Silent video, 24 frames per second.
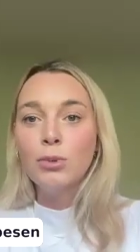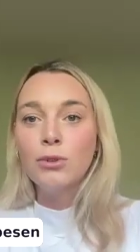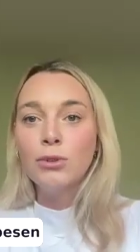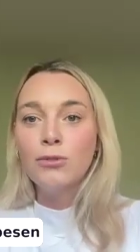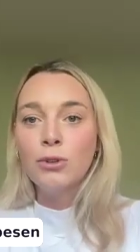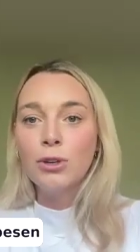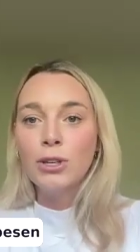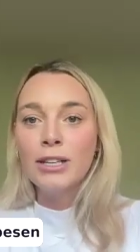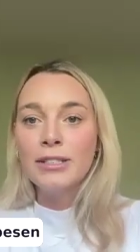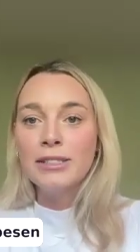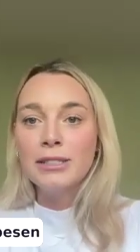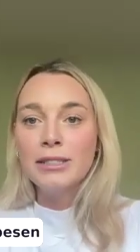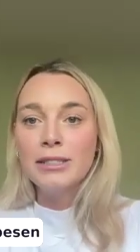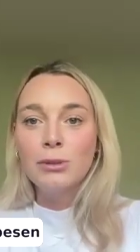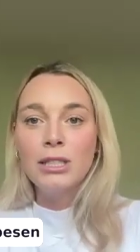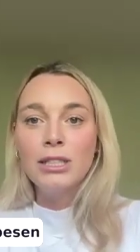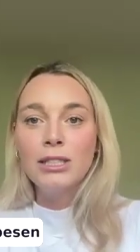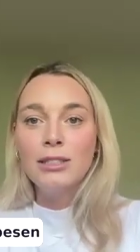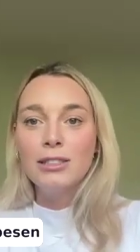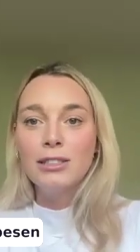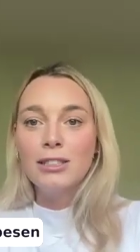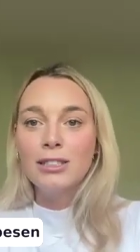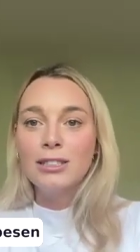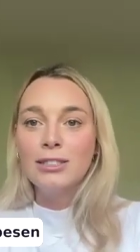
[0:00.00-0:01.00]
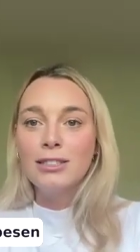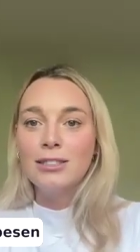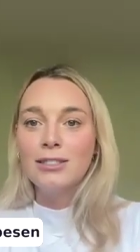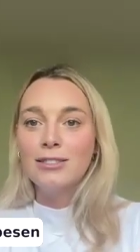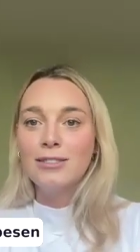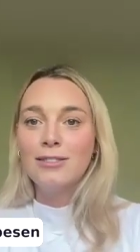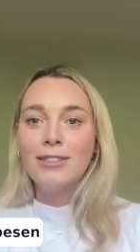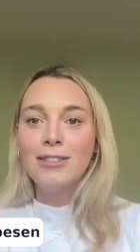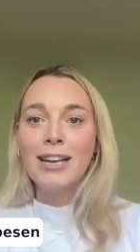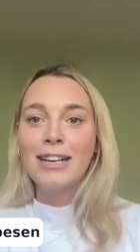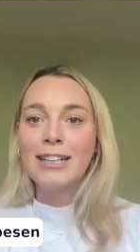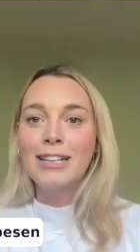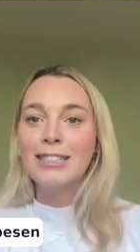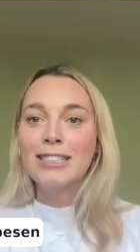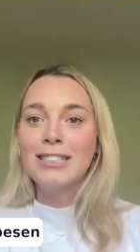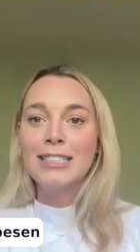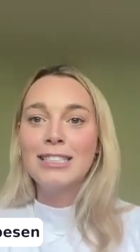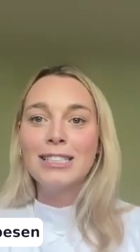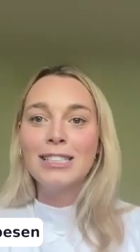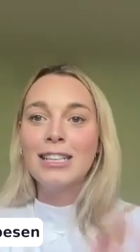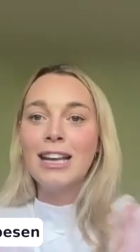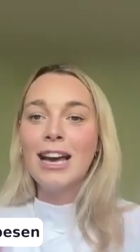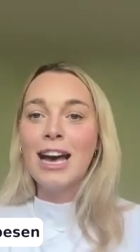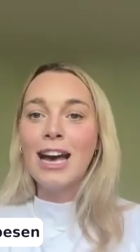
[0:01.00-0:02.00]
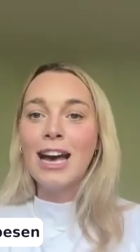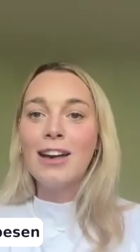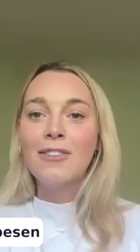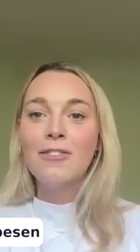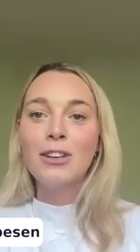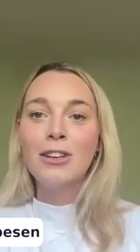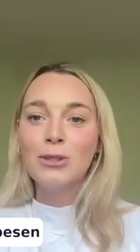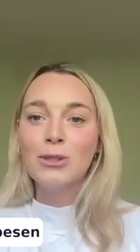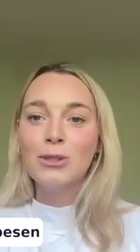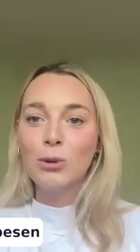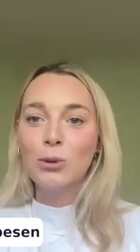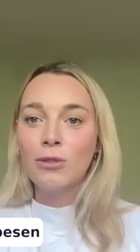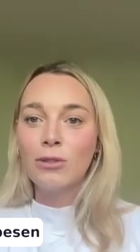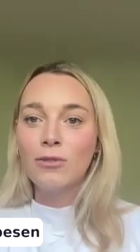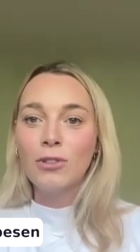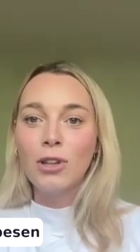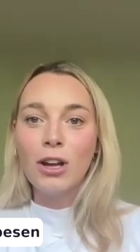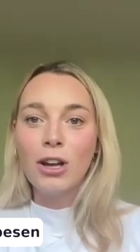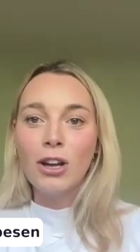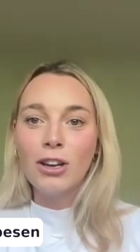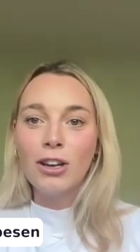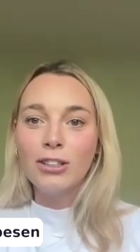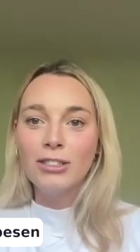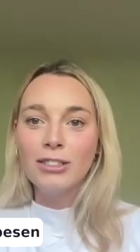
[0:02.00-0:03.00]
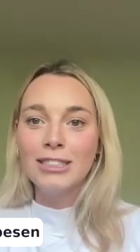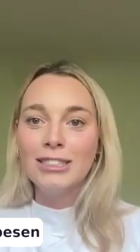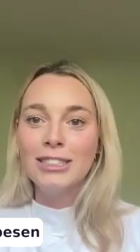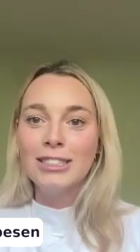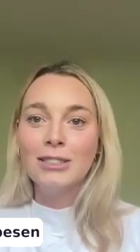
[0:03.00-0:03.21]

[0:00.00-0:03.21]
before NetSuite because legacy didn't have any sort of logs.